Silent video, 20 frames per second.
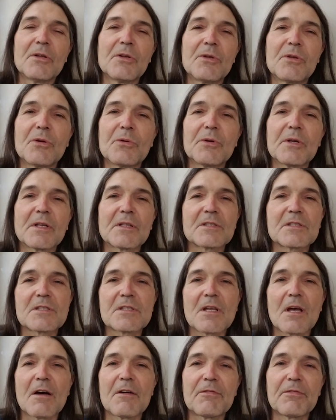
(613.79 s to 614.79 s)
doing
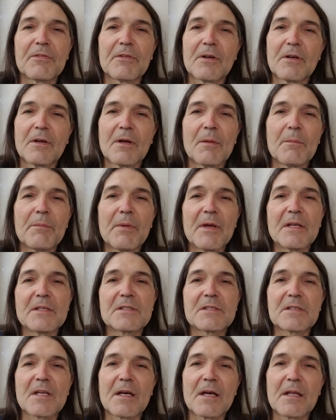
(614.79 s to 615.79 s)
stuff
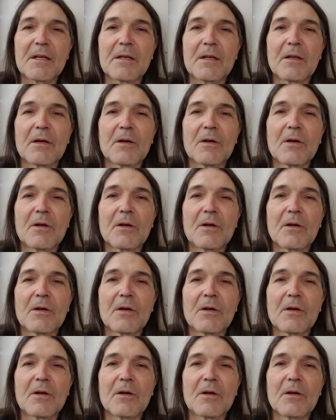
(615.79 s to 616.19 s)
based on